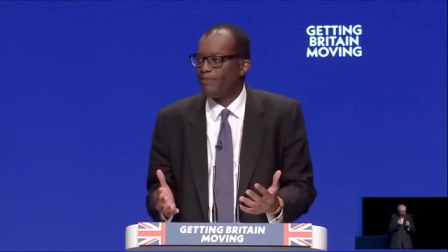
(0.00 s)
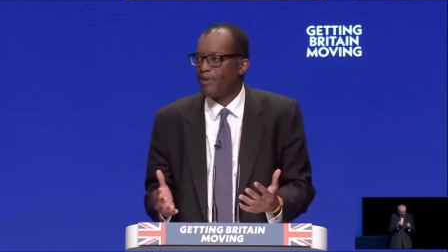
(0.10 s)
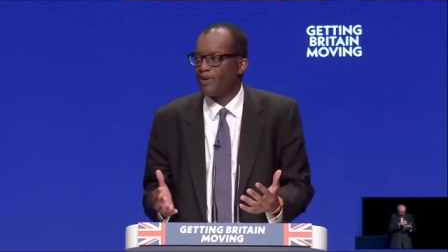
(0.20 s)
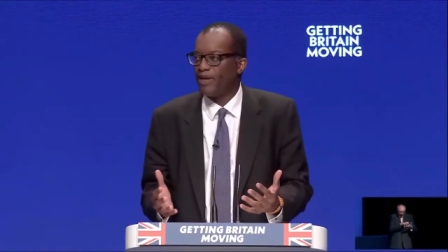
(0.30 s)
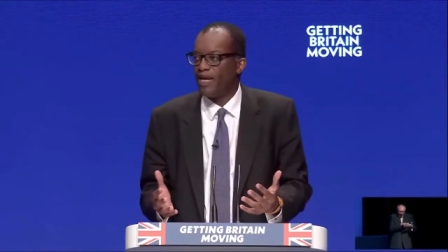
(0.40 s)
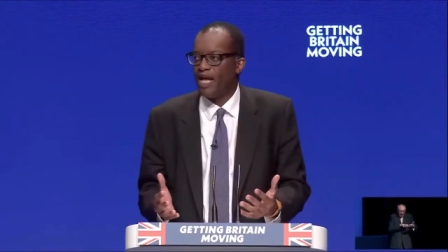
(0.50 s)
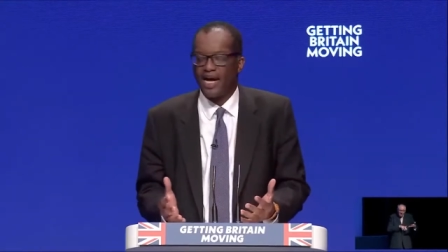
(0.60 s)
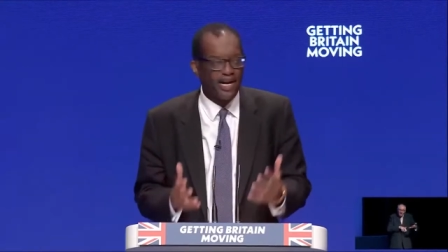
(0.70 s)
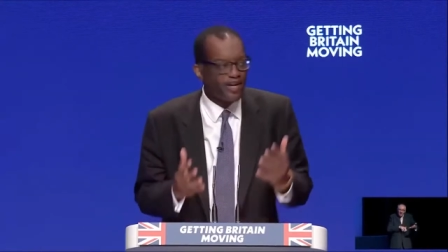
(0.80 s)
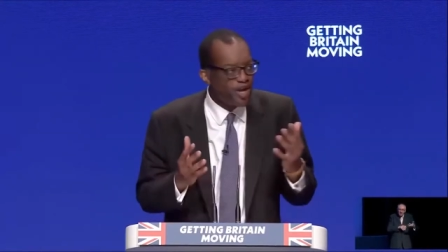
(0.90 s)
people,
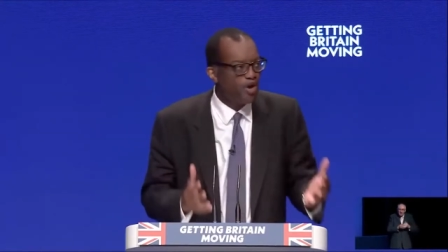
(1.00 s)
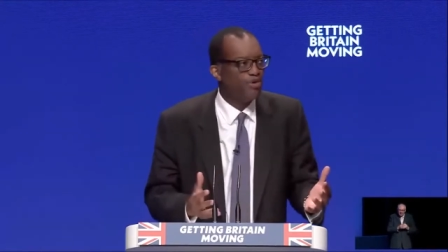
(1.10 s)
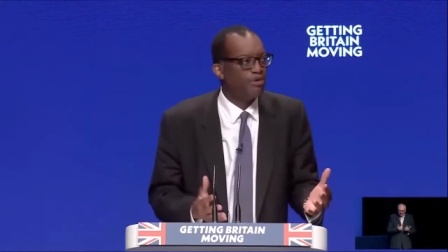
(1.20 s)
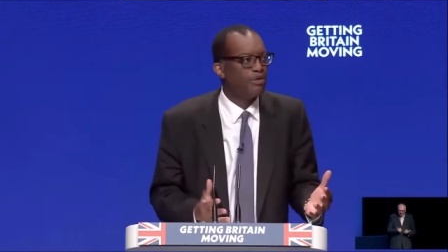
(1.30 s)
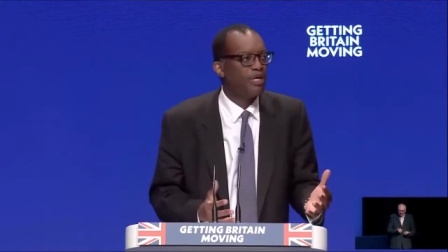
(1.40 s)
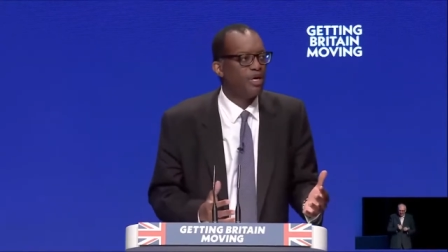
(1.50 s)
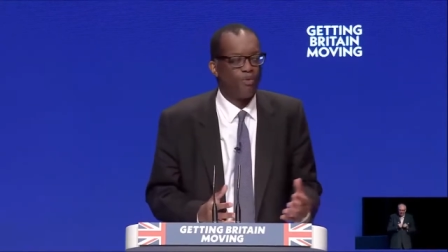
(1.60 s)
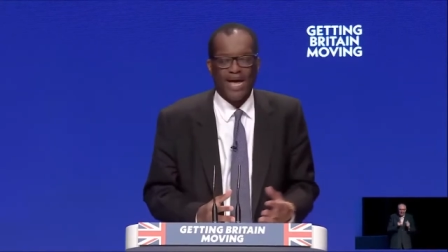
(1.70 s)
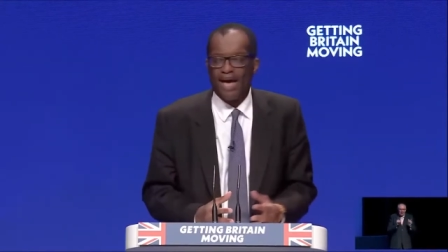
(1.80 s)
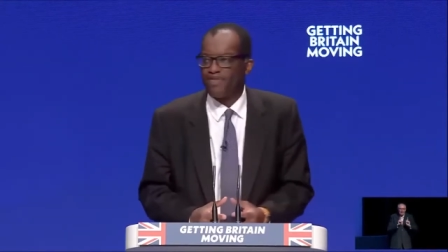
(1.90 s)
and I know
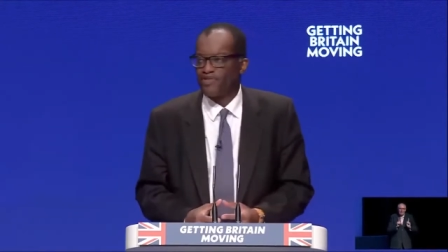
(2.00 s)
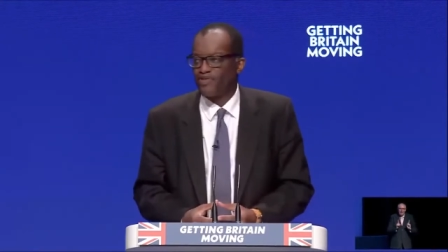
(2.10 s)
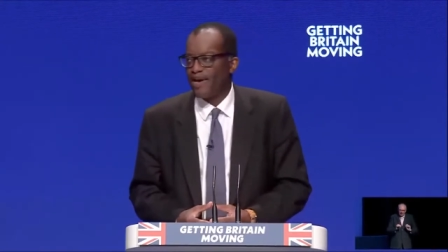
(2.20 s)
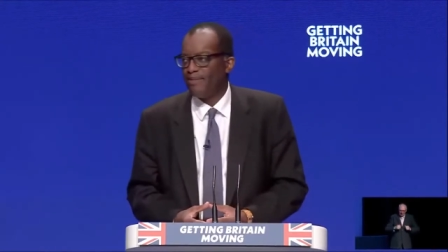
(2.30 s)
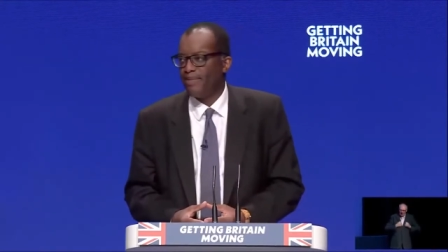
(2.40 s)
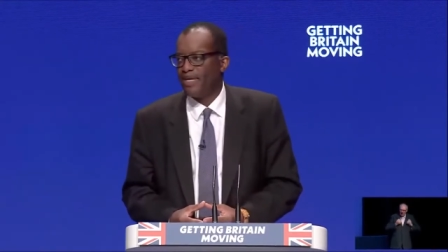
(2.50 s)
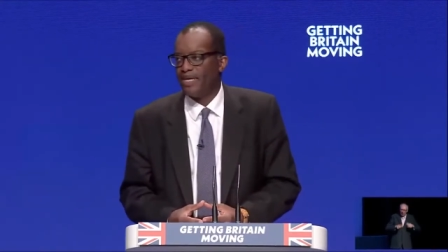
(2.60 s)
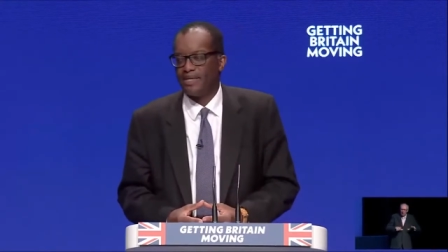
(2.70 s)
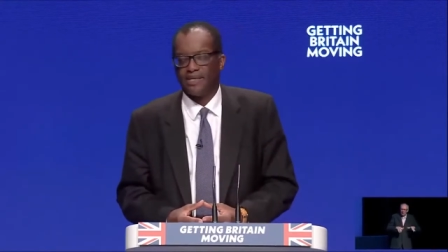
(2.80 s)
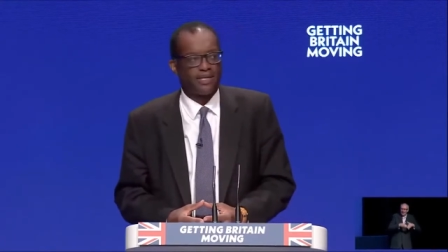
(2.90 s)
we have the
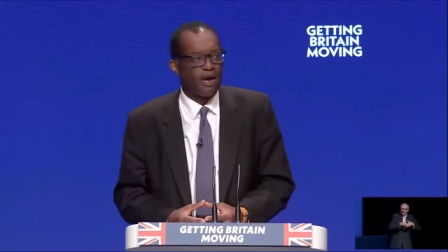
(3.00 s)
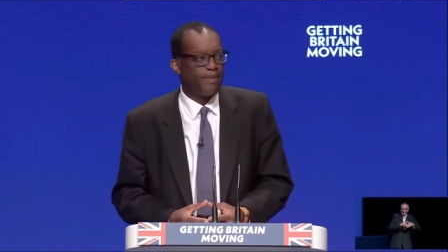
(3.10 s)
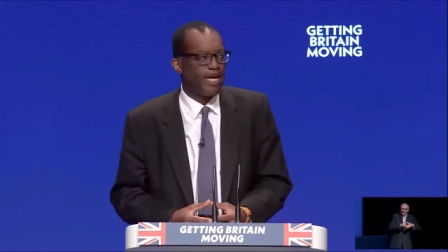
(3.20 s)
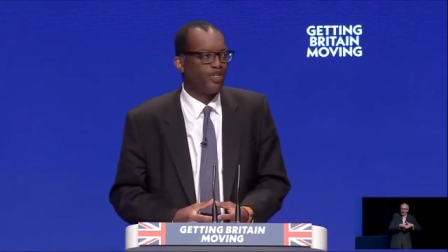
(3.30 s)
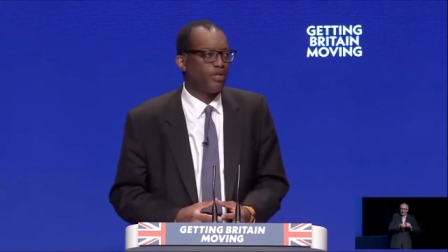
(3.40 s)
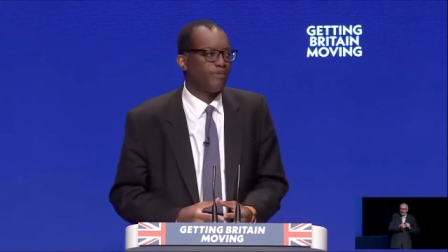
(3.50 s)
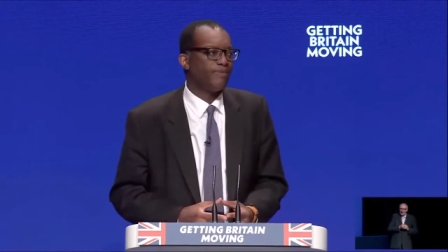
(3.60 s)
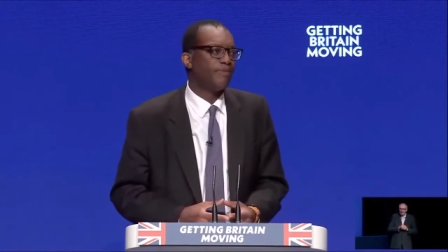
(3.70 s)
same determination.